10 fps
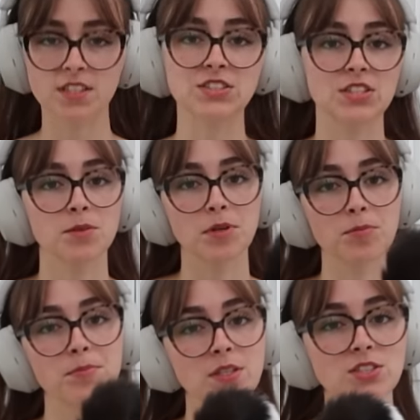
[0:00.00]
There's gonna be
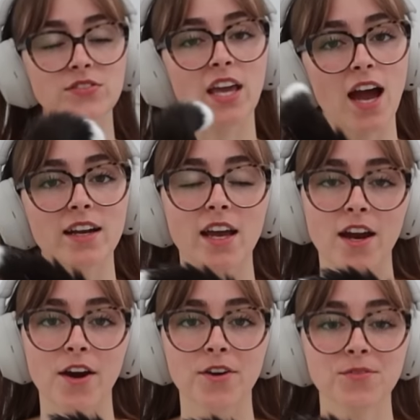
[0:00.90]
a bunch of cat
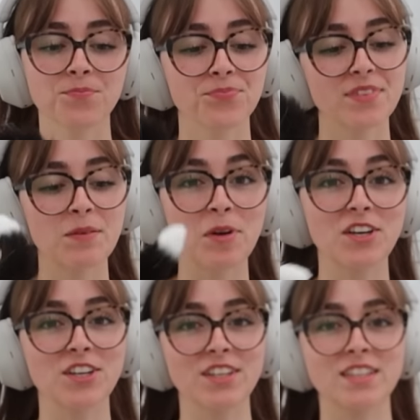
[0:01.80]
hair in my
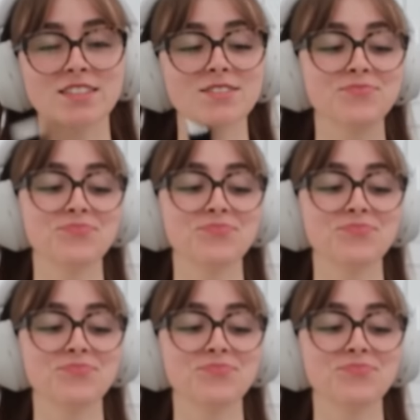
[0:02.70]
cookies.